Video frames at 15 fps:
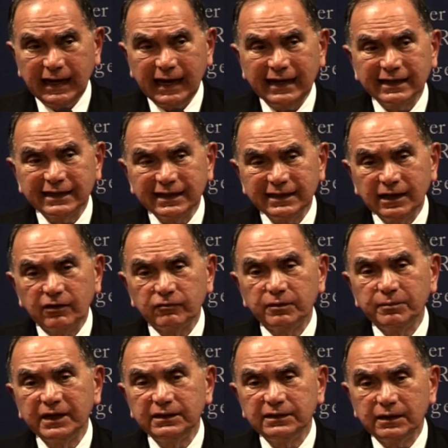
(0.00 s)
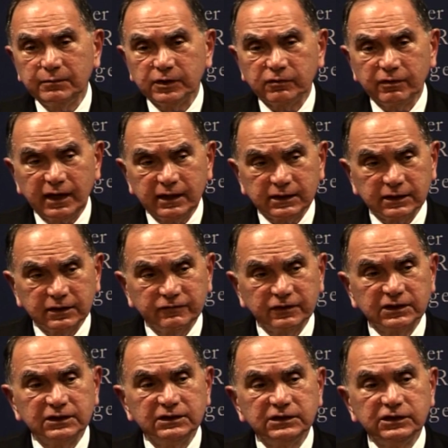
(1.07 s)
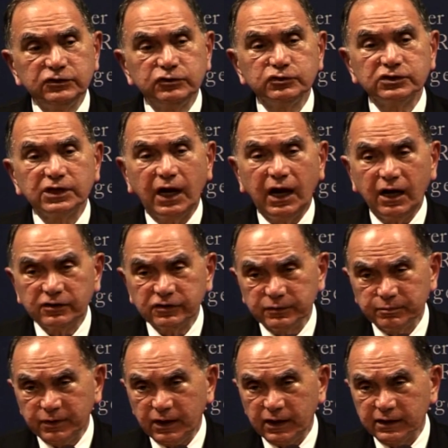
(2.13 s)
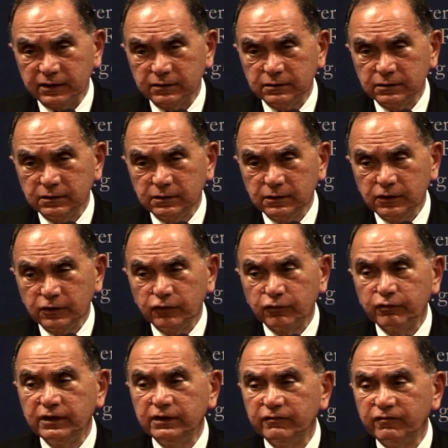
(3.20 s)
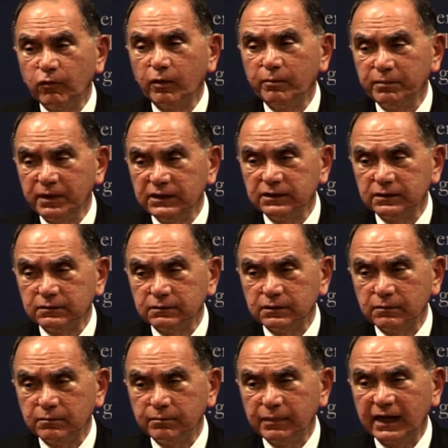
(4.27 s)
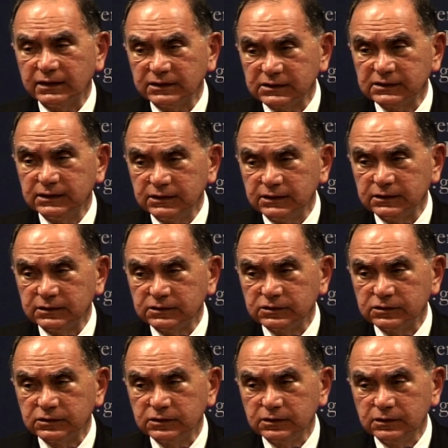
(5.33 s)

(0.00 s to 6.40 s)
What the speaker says: And it cannot remain democratic if it continues to occupy 3 to 4 million Palestinians.